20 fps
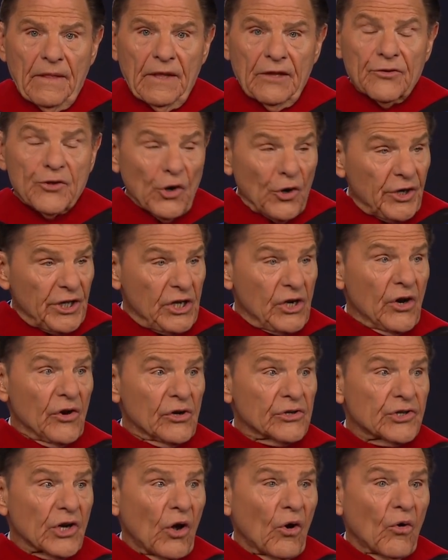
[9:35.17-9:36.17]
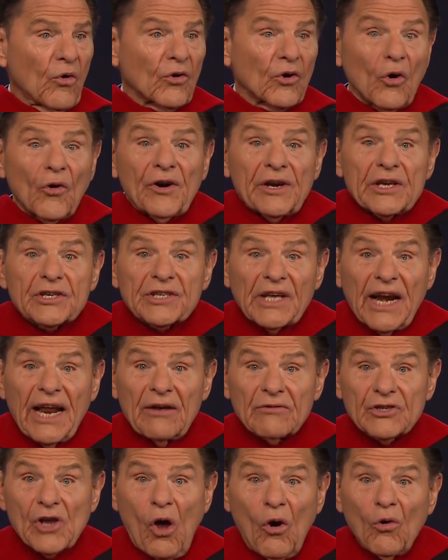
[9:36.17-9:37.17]
30 years old. Gloria said
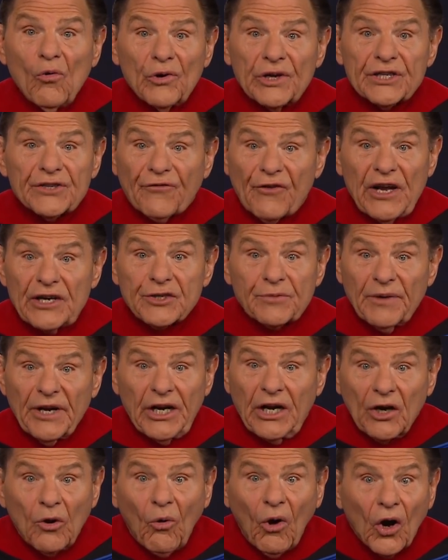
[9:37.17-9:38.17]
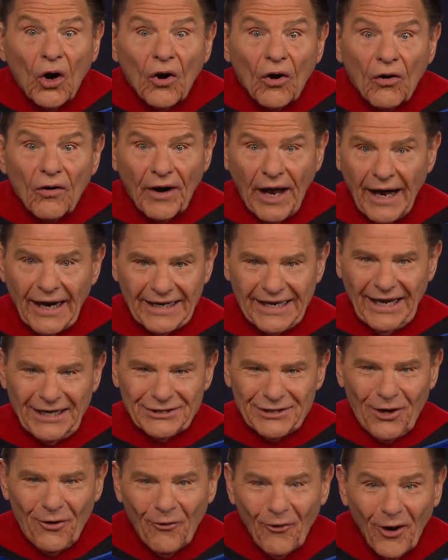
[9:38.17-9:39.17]
I was the oldest freshman in the world. I
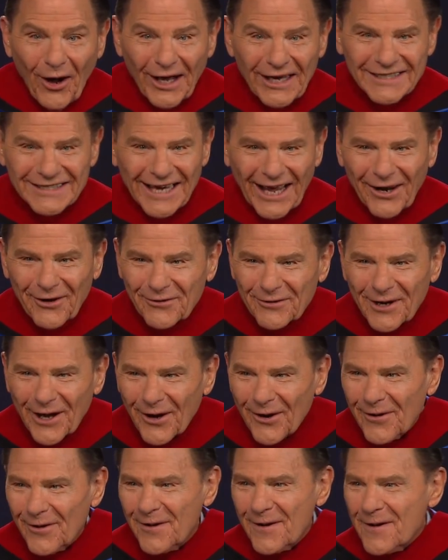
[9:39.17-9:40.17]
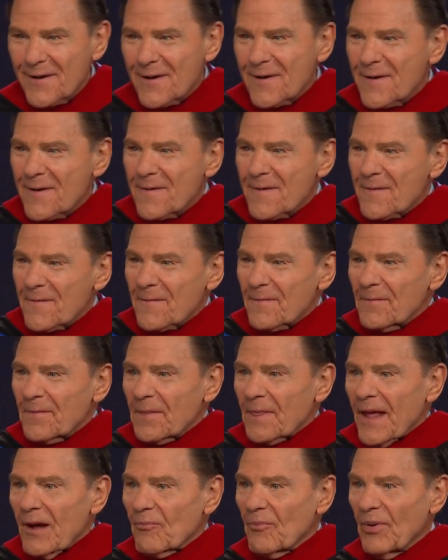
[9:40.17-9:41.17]
guess I was, I don't know.
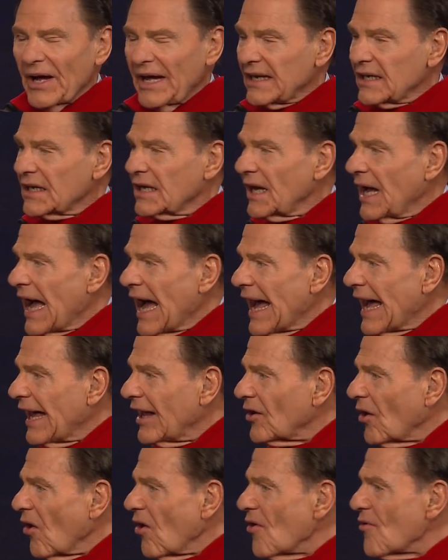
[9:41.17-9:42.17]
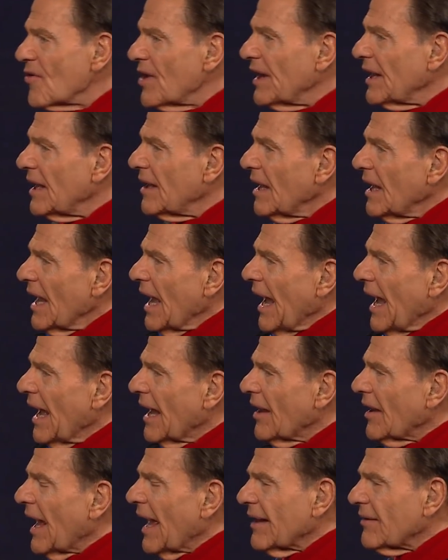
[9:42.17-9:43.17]
But I had already,
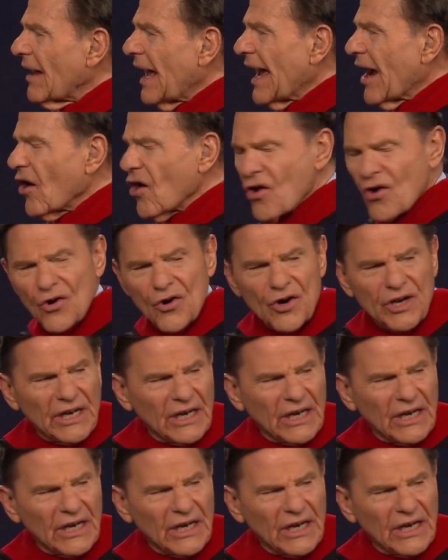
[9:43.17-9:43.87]
I heard